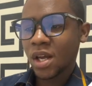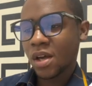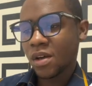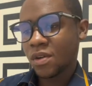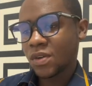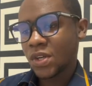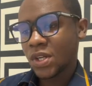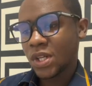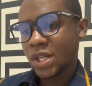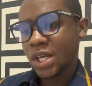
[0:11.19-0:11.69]

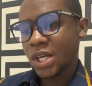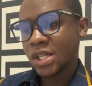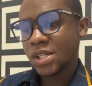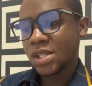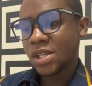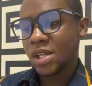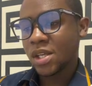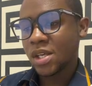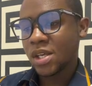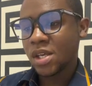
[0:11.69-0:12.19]

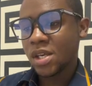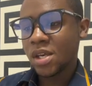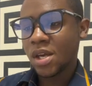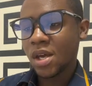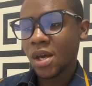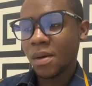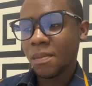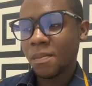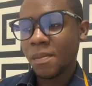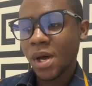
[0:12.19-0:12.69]
calculate the
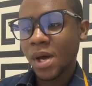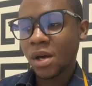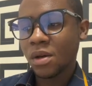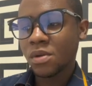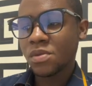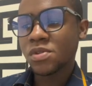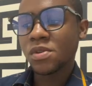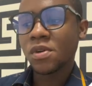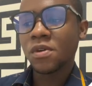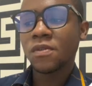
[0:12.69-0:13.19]

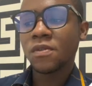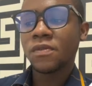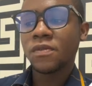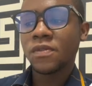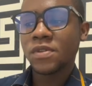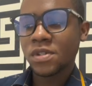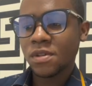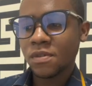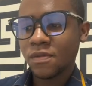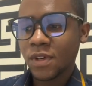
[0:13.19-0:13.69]
amount of
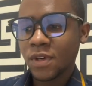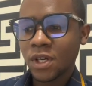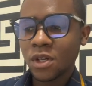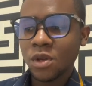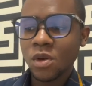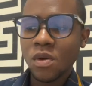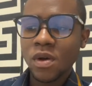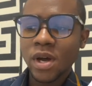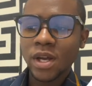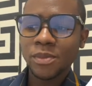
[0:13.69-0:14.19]
silver
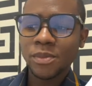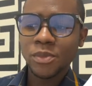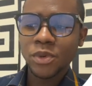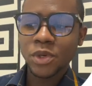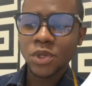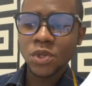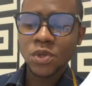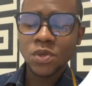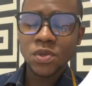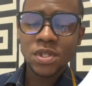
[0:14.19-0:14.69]
chloride
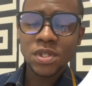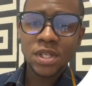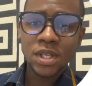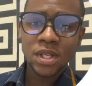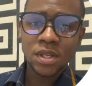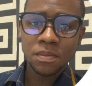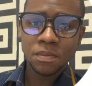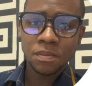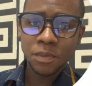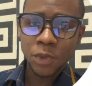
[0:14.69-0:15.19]
produced
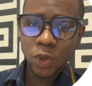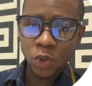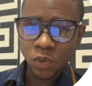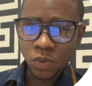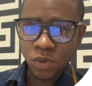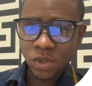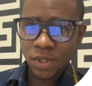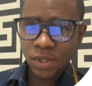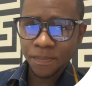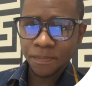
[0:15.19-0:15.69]
in
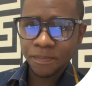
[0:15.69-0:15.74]
moles.